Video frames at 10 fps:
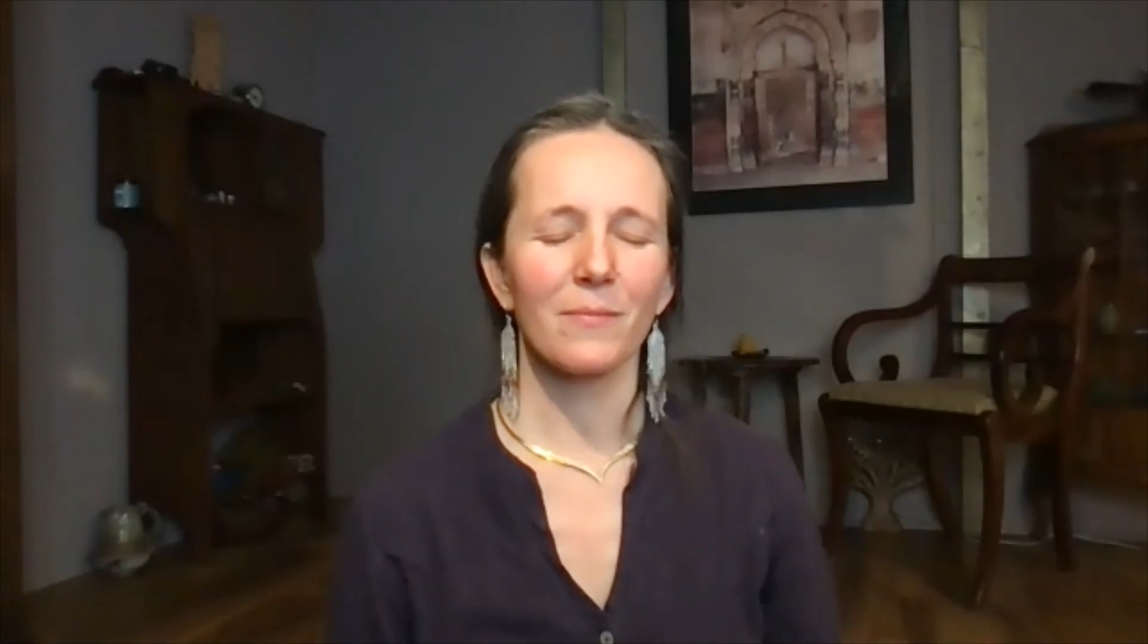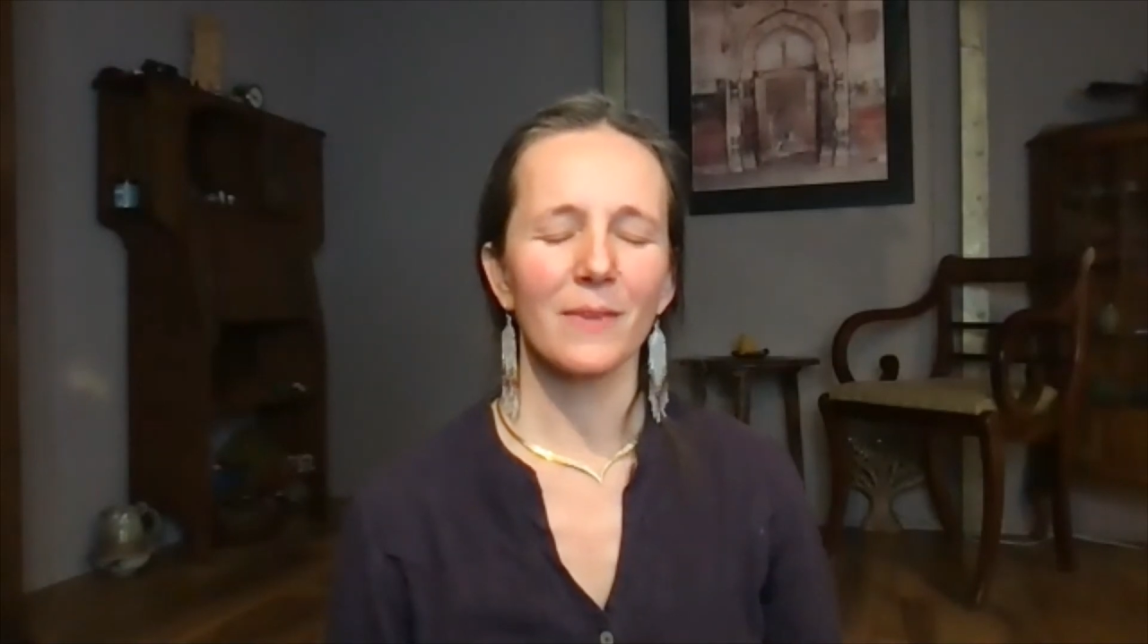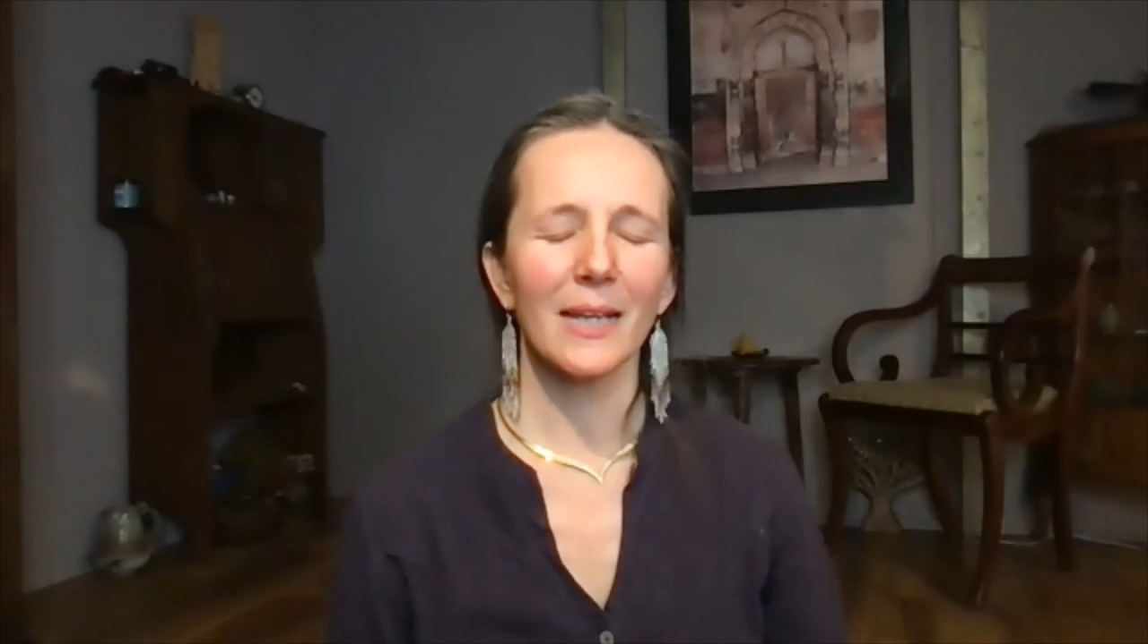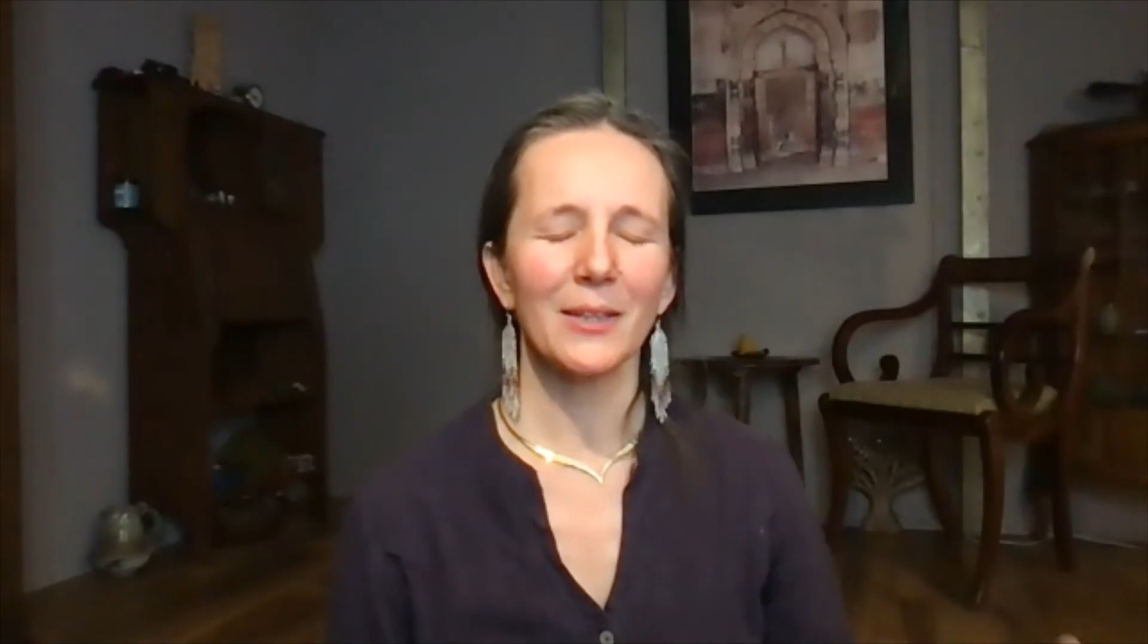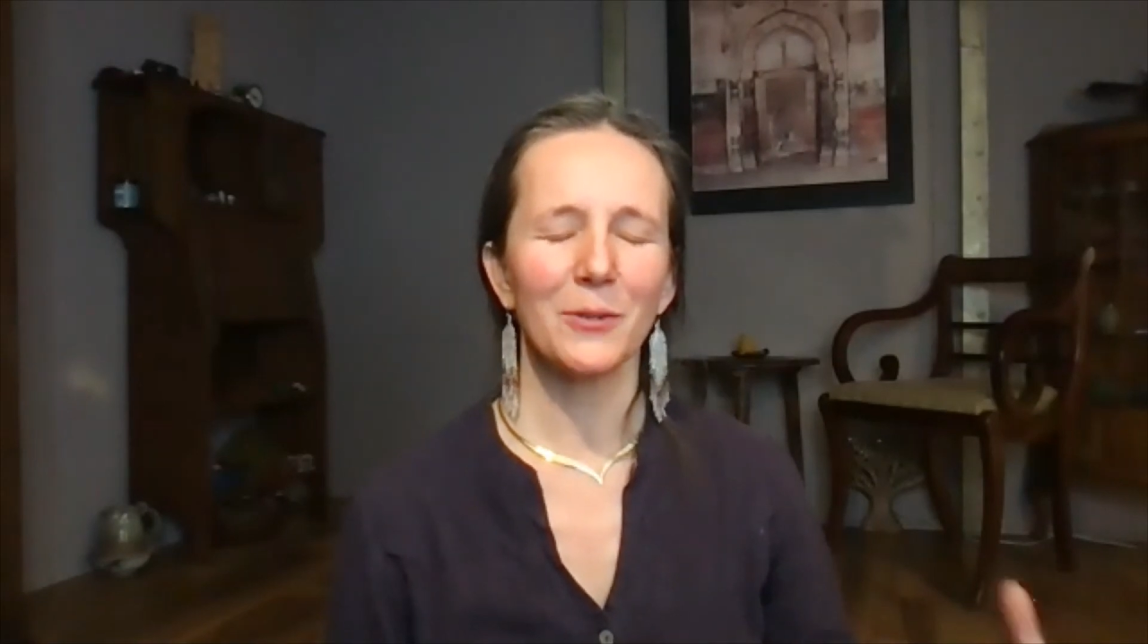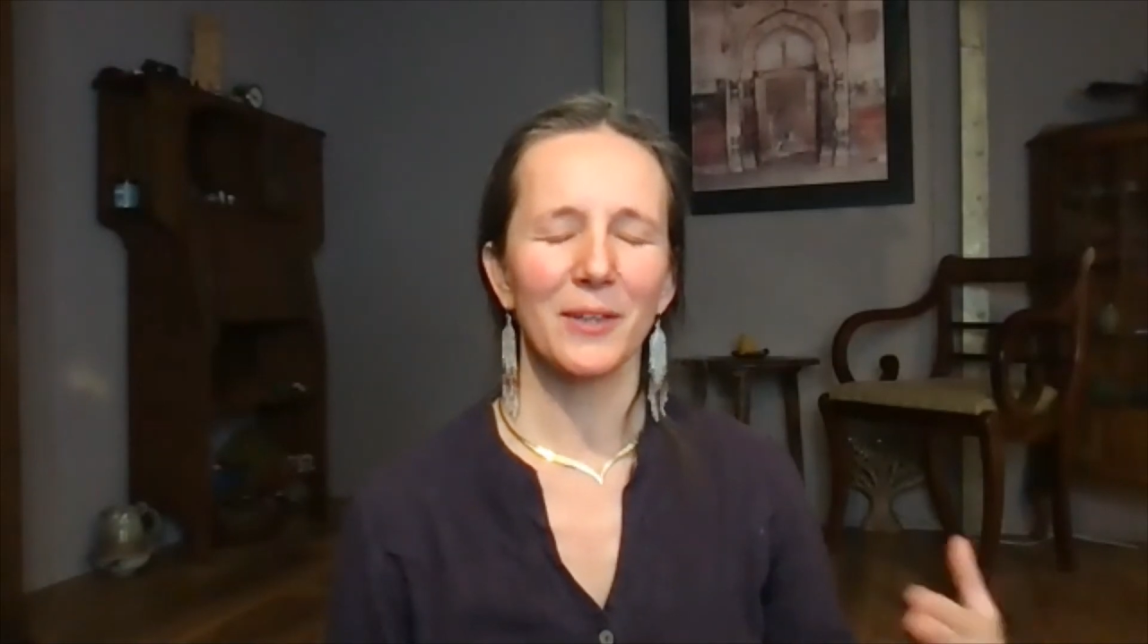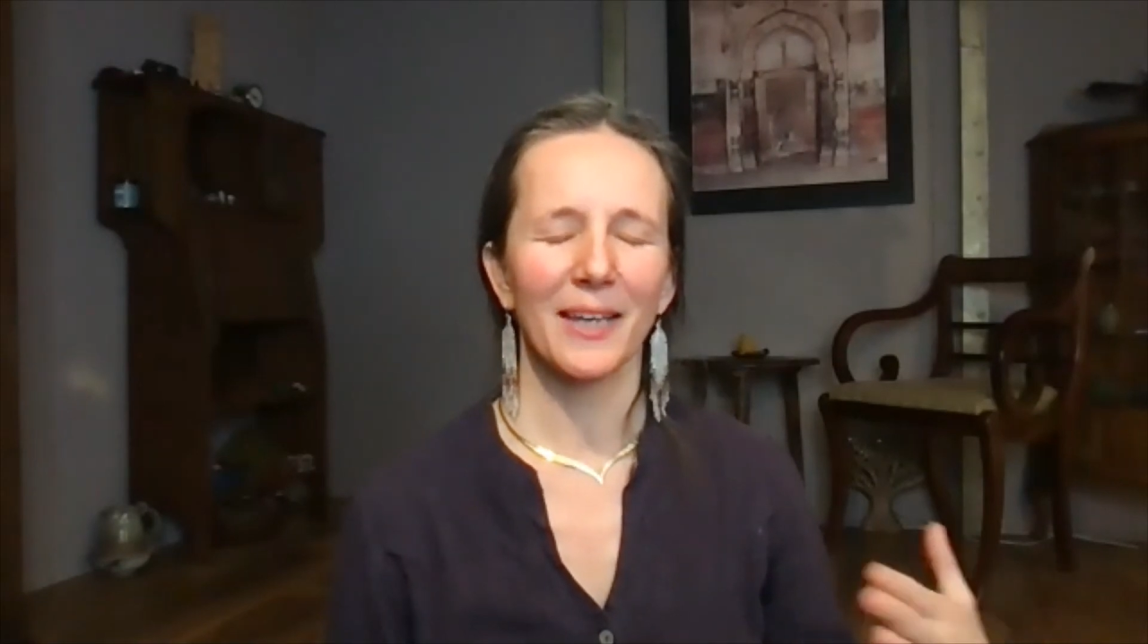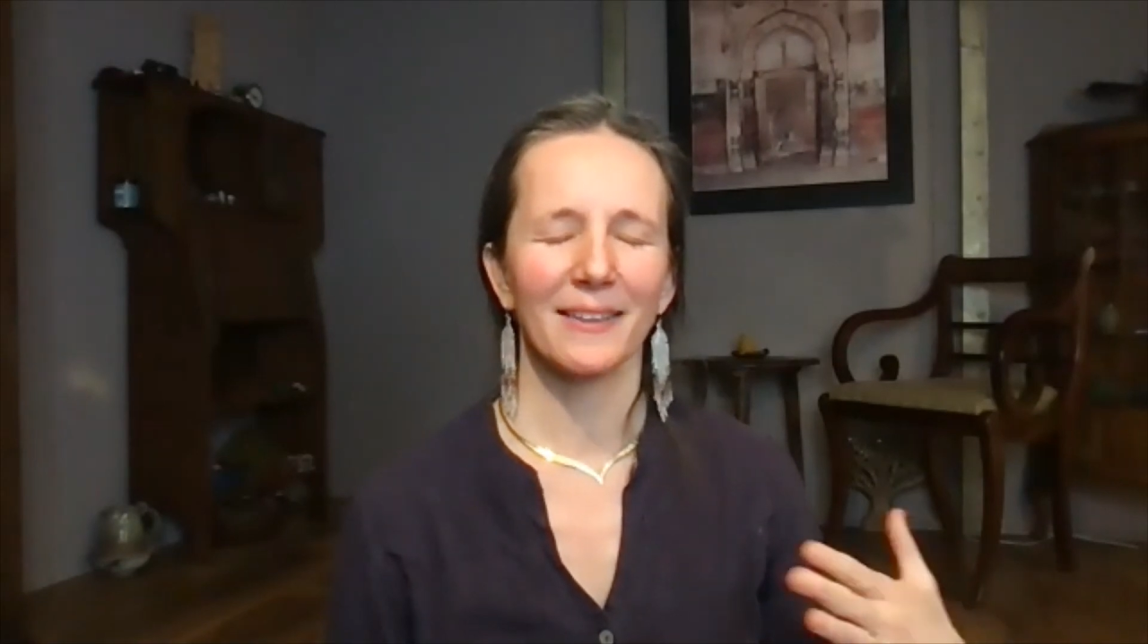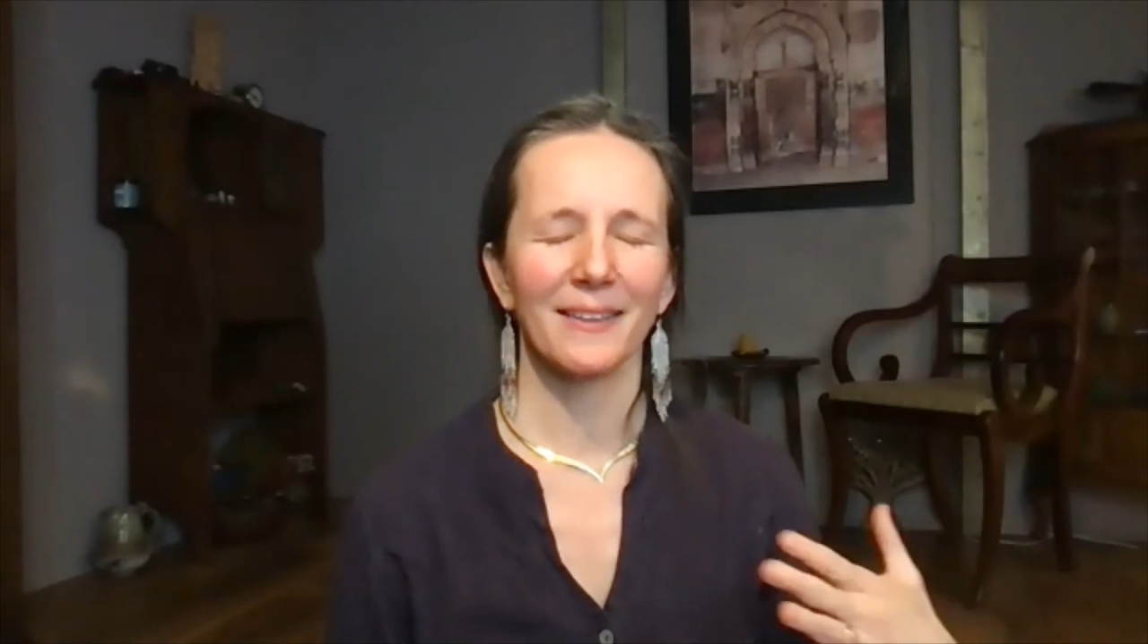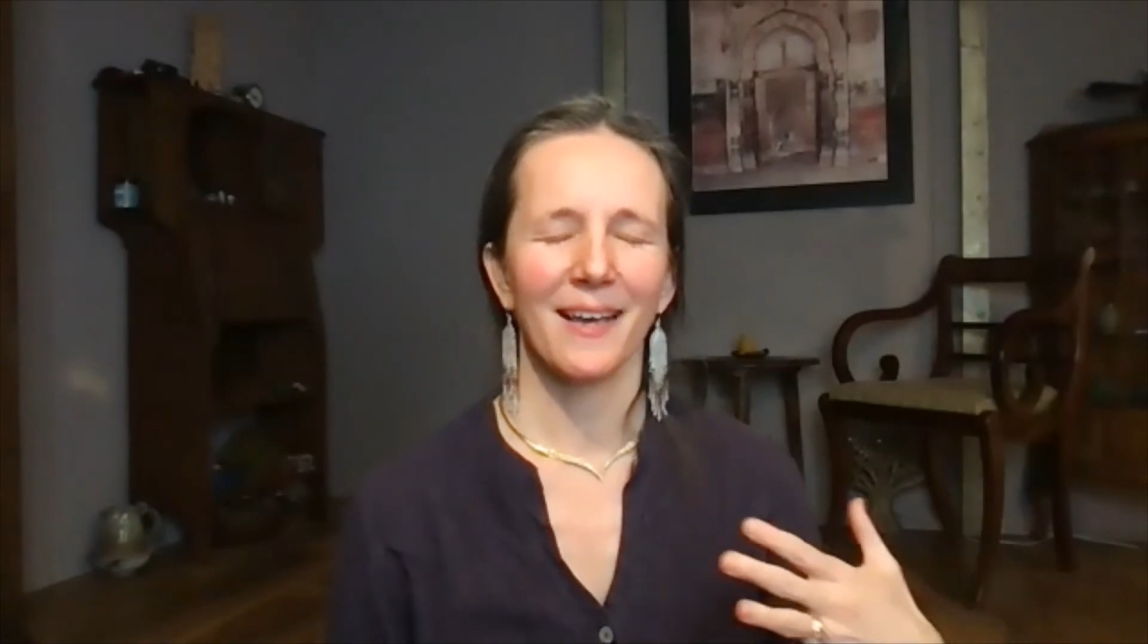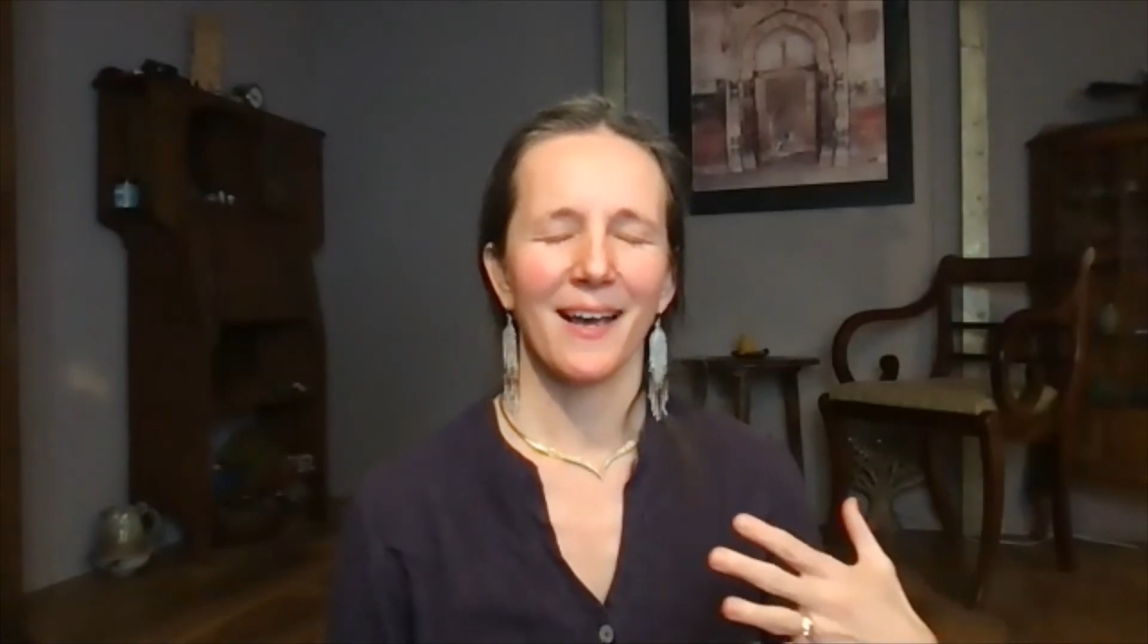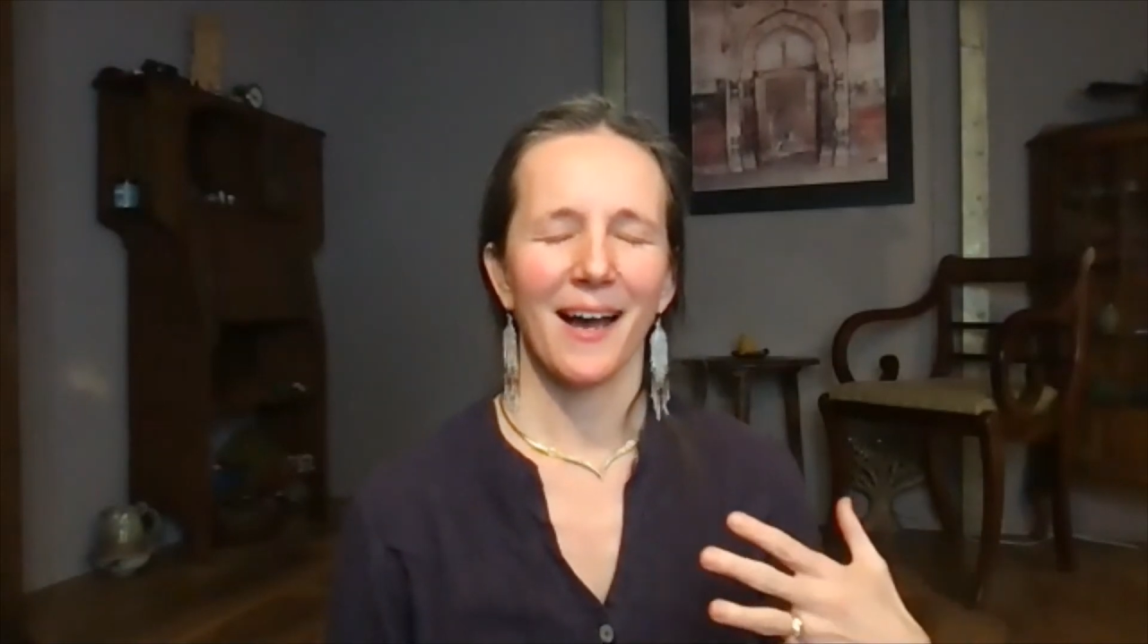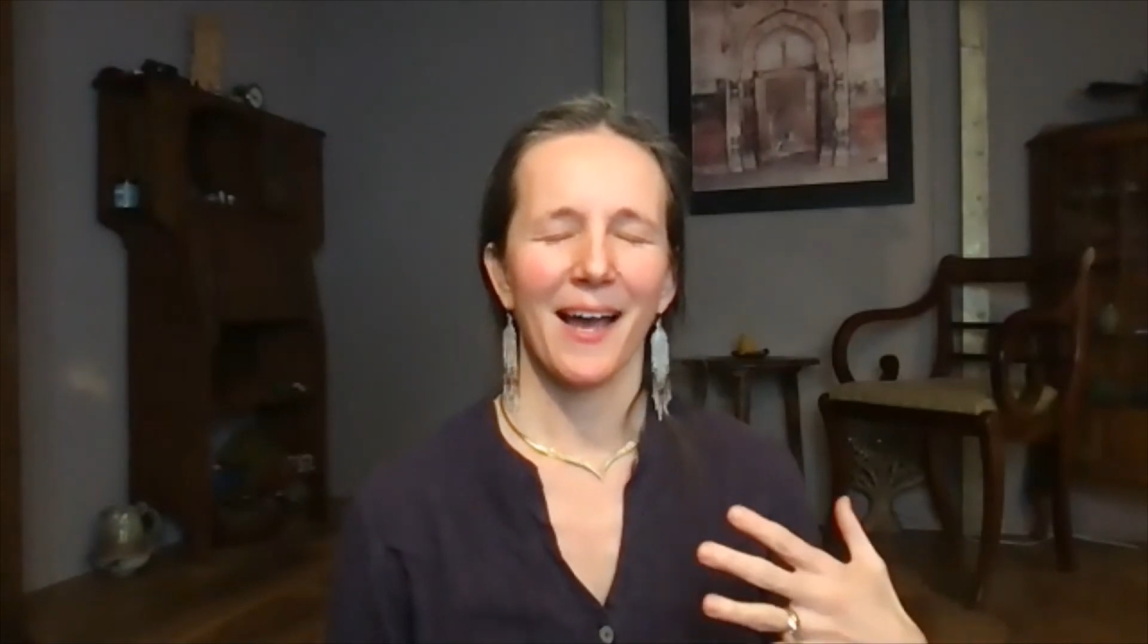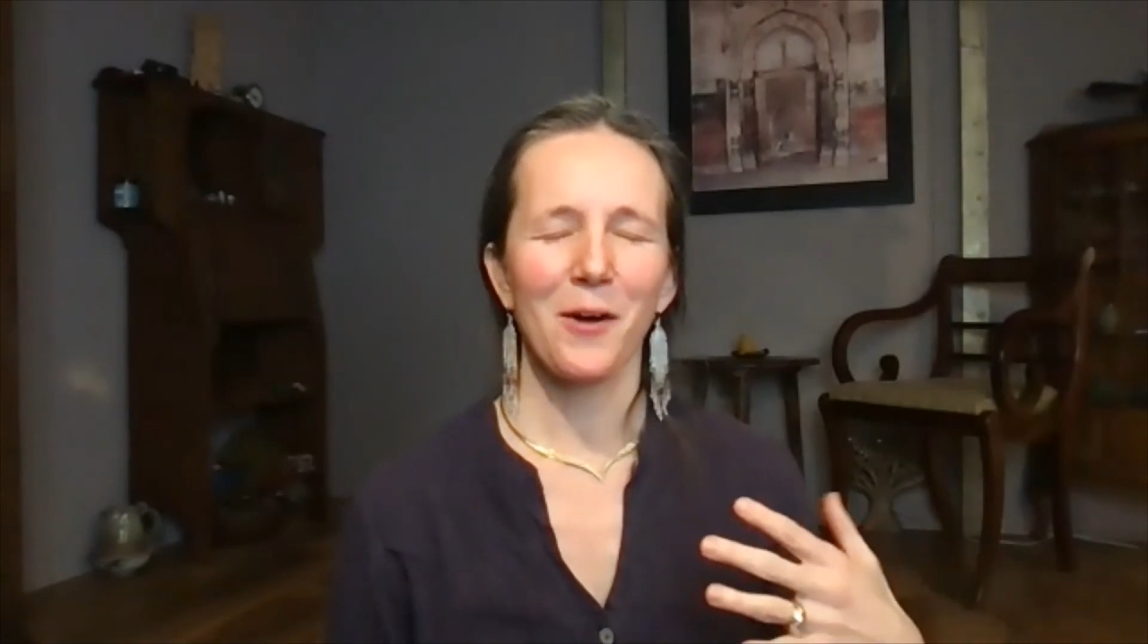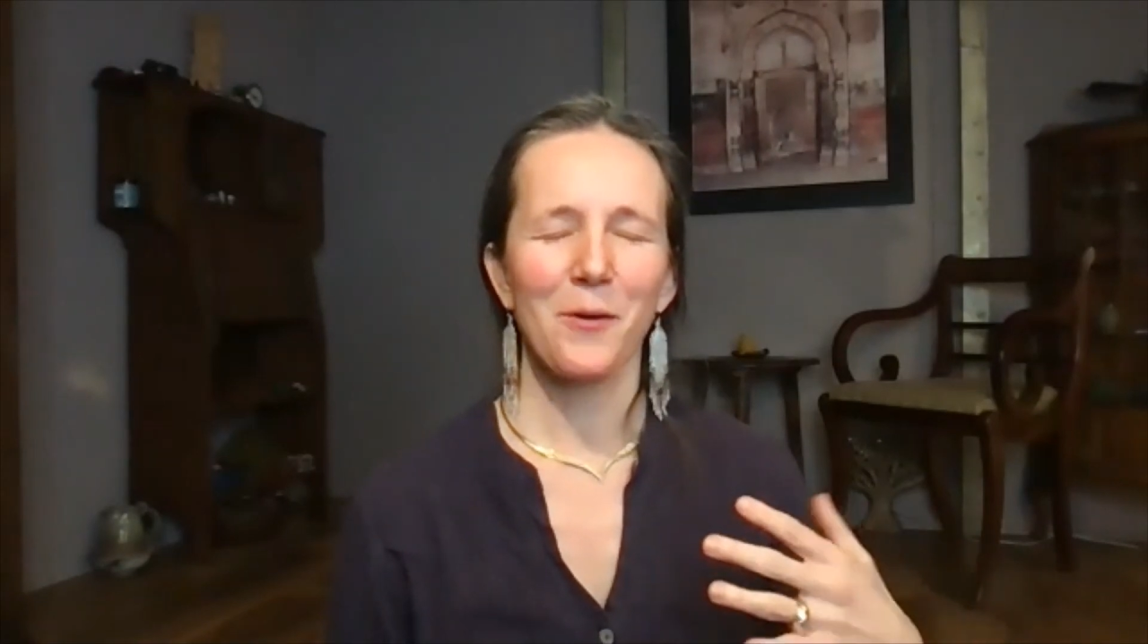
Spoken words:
You can, I